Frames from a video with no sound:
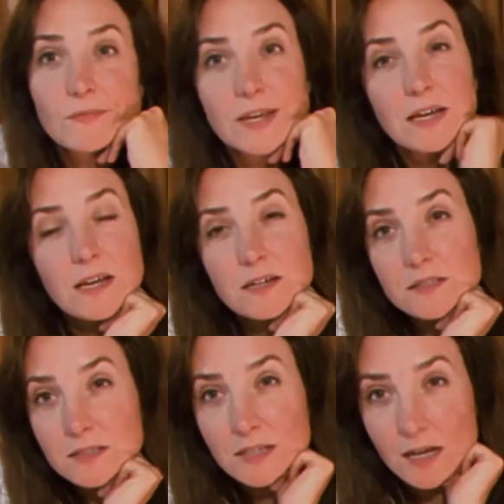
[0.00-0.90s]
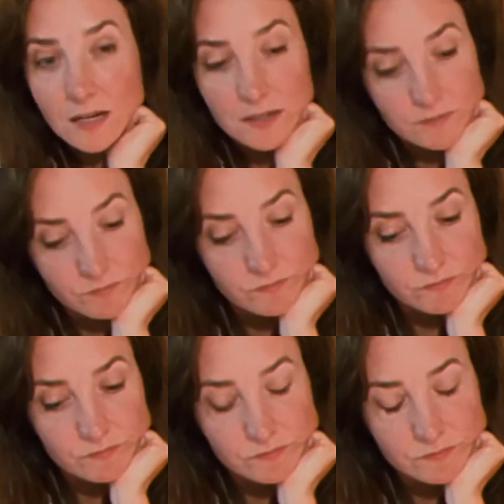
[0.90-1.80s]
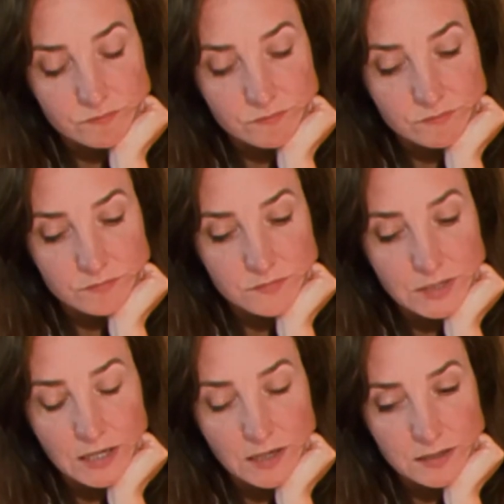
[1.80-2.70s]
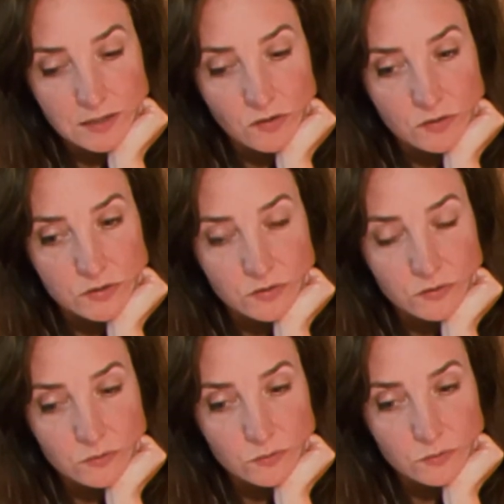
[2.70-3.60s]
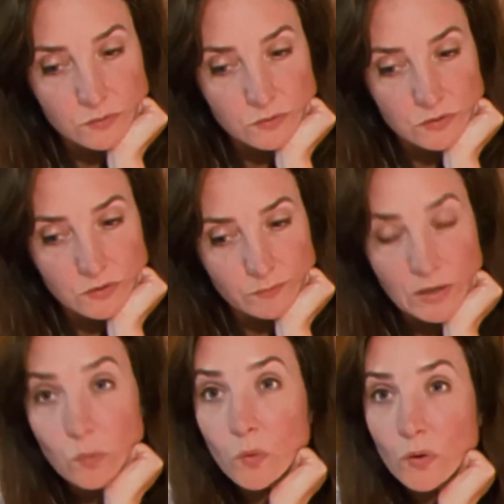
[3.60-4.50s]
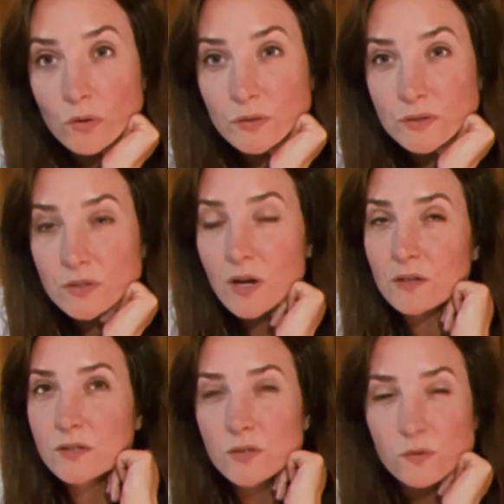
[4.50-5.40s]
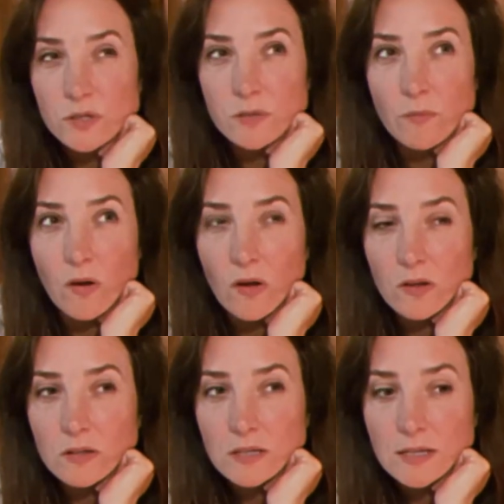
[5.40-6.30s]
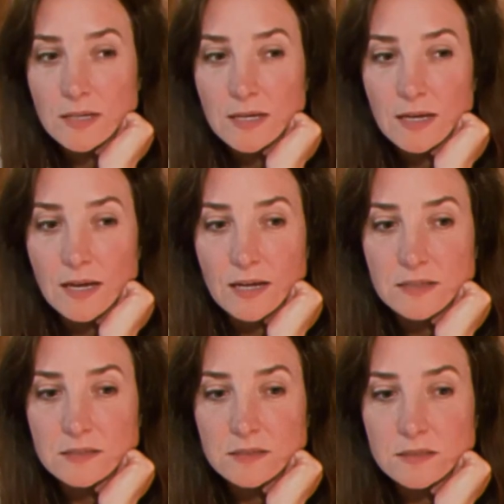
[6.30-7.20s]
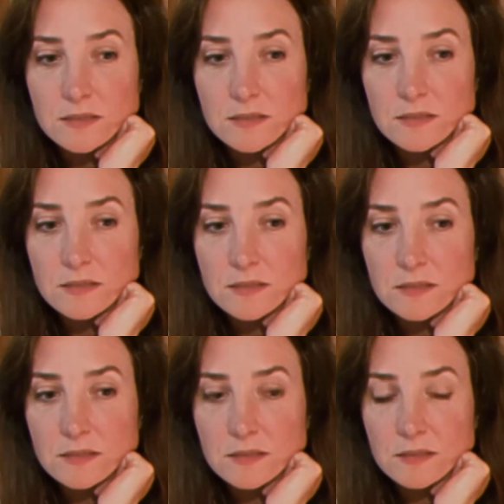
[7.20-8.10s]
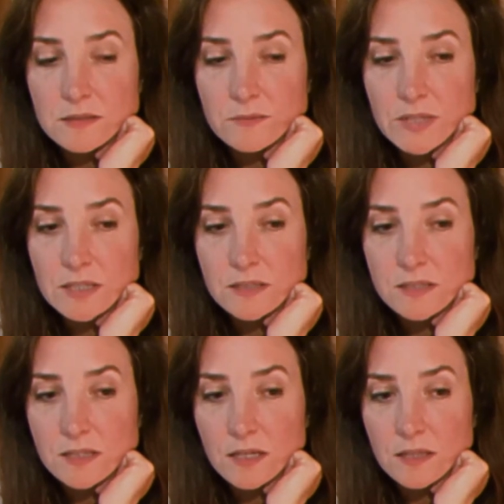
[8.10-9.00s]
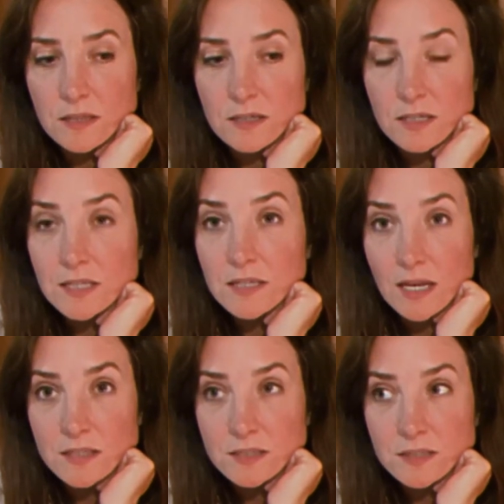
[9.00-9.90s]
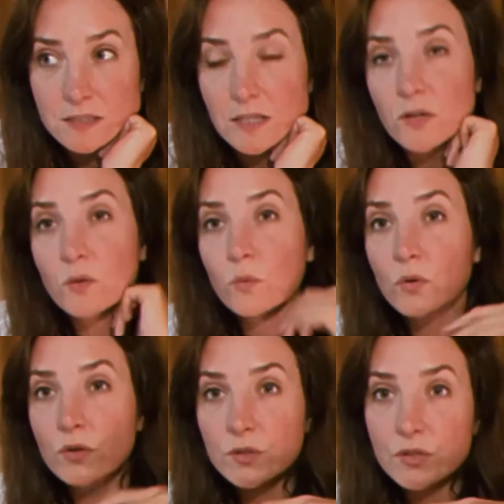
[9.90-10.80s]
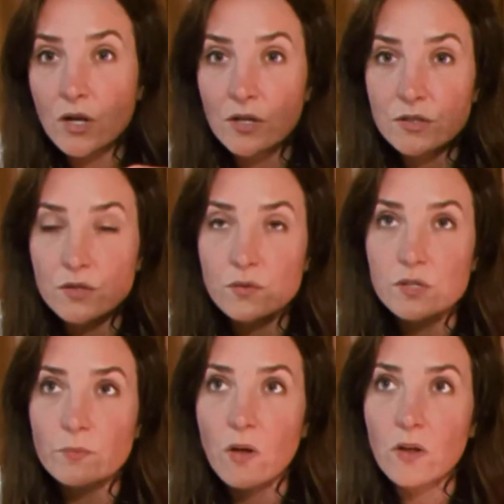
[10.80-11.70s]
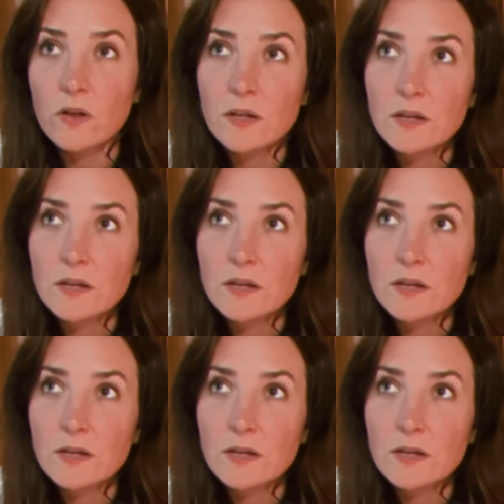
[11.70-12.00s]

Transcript: And uh, yeah, I think also my world has gotten so small and because like the contestants, their world has gotten so small